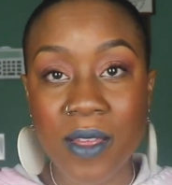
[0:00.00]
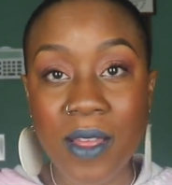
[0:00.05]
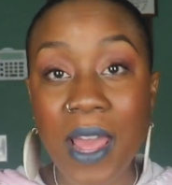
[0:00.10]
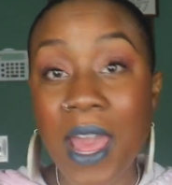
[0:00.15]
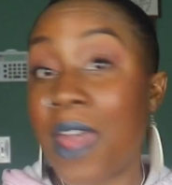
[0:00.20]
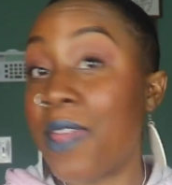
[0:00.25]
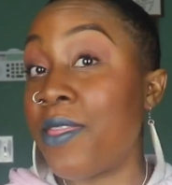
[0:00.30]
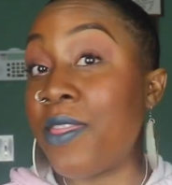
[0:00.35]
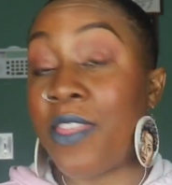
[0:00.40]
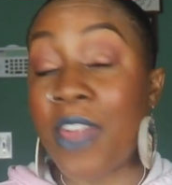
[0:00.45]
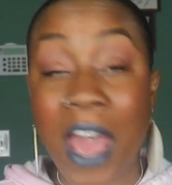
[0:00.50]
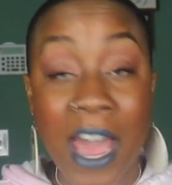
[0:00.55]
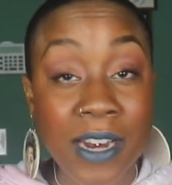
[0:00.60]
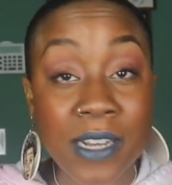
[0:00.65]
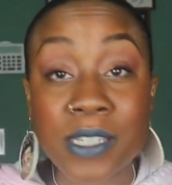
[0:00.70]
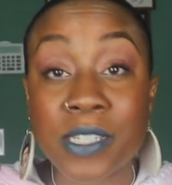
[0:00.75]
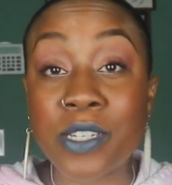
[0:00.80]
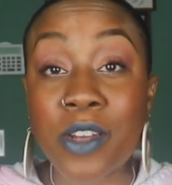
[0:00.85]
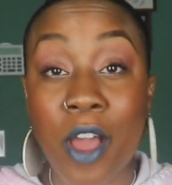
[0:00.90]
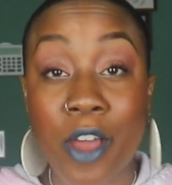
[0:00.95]
And that
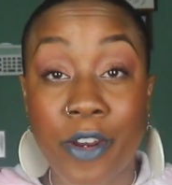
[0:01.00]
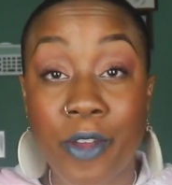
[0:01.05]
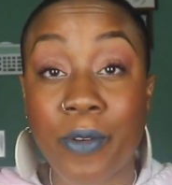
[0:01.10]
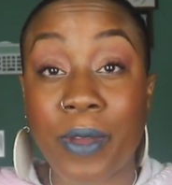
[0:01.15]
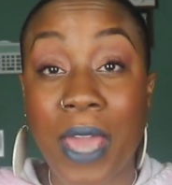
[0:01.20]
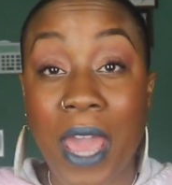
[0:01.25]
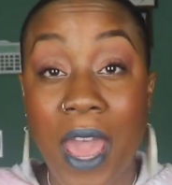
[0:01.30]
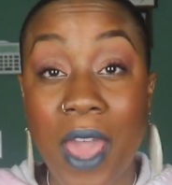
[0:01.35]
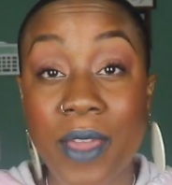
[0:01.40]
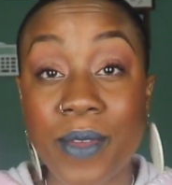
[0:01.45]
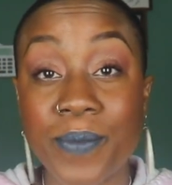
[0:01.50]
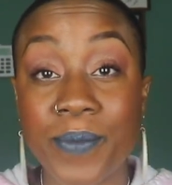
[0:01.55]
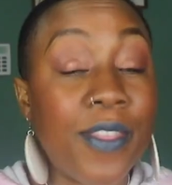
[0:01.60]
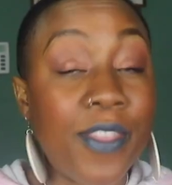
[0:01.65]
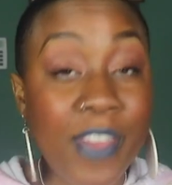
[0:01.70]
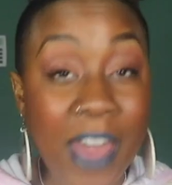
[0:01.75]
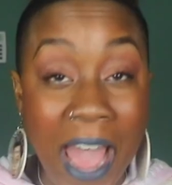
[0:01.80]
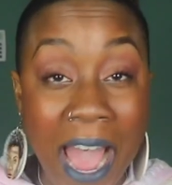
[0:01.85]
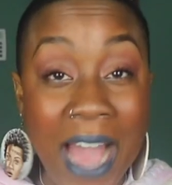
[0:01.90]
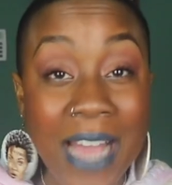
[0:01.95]
is not okay.
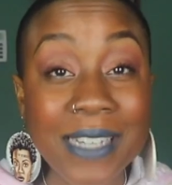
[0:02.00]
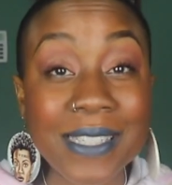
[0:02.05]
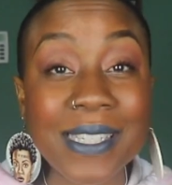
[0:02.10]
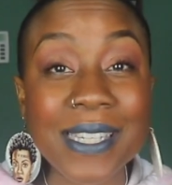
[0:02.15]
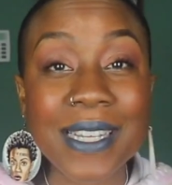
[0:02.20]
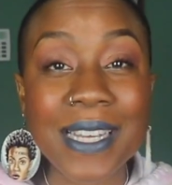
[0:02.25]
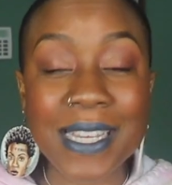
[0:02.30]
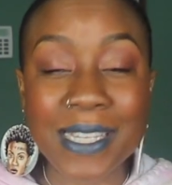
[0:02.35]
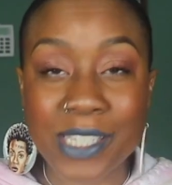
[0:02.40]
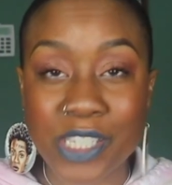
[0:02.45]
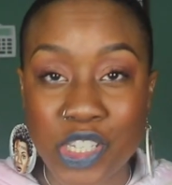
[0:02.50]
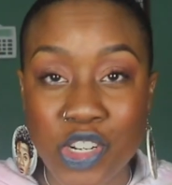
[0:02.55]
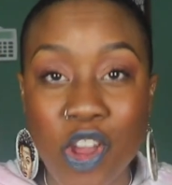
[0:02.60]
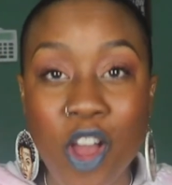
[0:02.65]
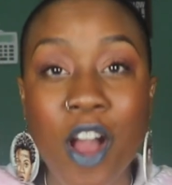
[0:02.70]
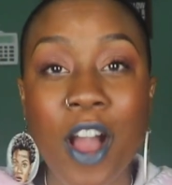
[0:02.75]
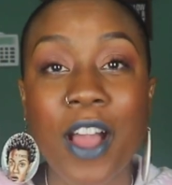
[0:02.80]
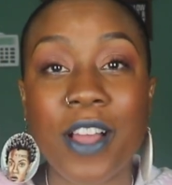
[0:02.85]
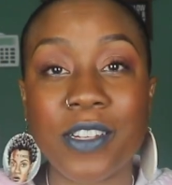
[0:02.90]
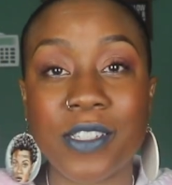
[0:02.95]
That is
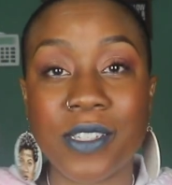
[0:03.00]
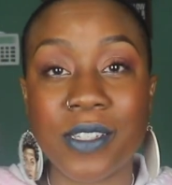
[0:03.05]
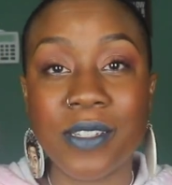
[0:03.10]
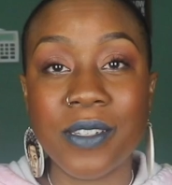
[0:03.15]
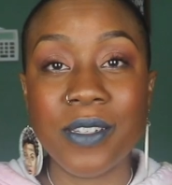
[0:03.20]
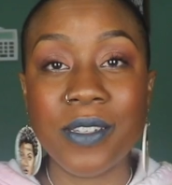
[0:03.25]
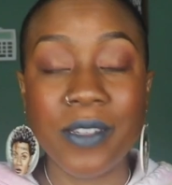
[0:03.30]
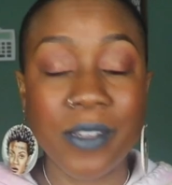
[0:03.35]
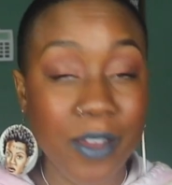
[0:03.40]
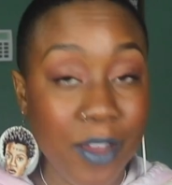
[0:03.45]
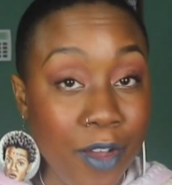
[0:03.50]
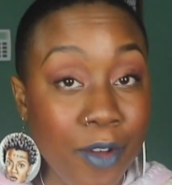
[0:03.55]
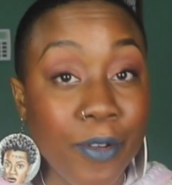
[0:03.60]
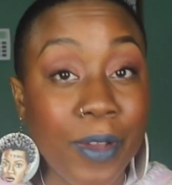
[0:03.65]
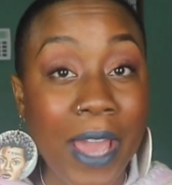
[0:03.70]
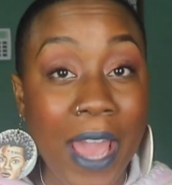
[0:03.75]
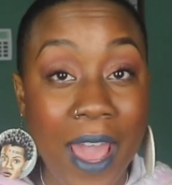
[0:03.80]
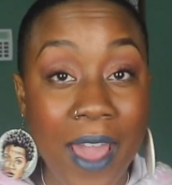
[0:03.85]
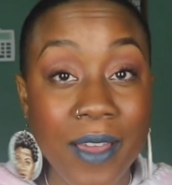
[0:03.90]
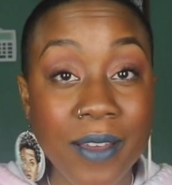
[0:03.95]
not
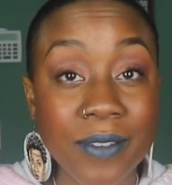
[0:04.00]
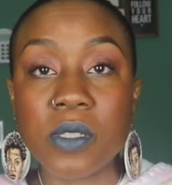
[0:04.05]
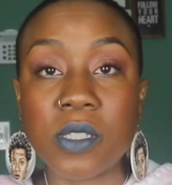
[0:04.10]
okay.